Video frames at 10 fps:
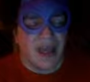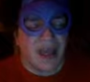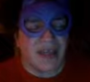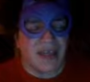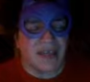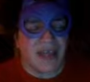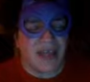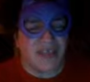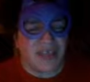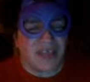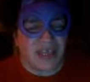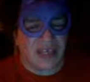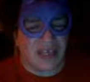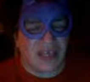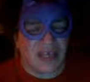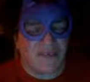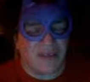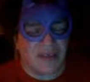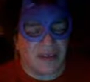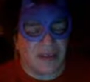And I think
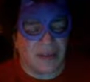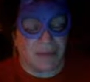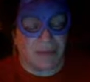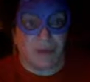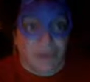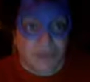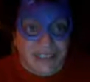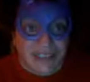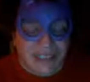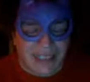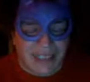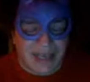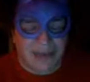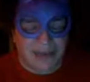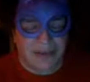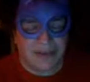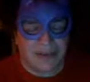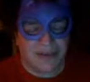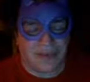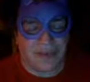I'm not going to see it again,
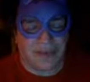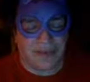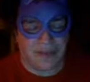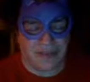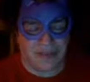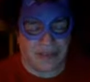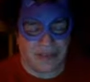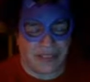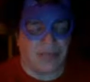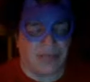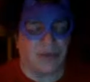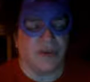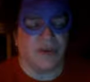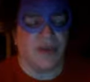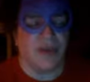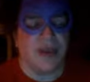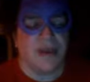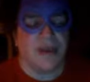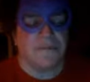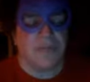not the cinema,
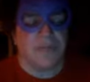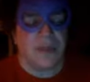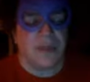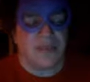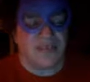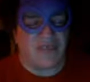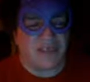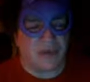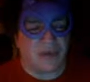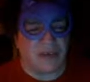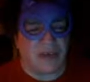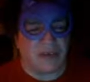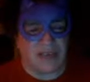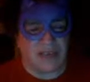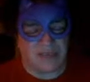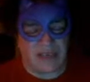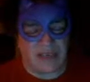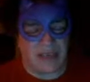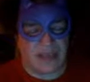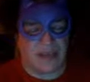but if I saw it on a
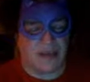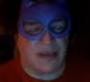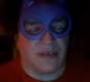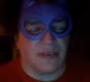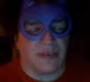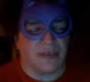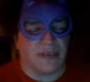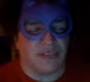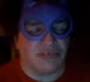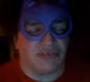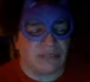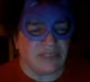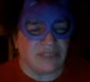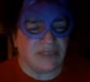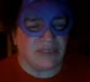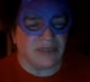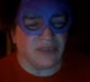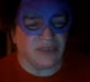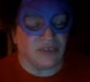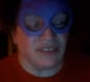DVD or streamed it
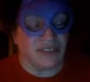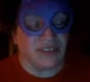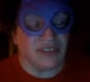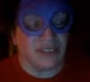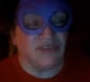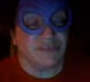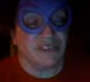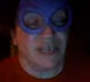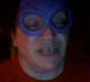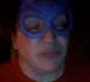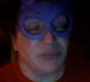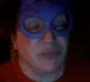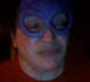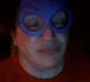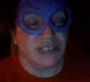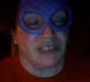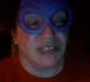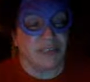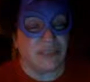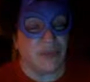or watched it on television, I would
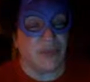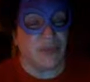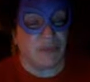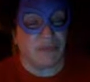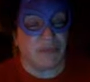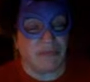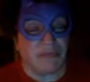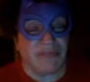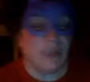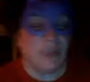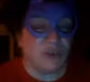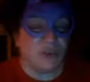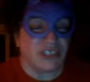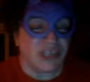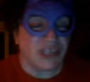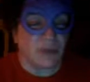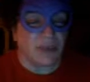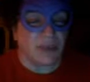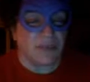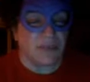appreciate it more, and I'd probably re-watch it that
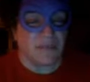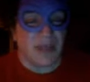way.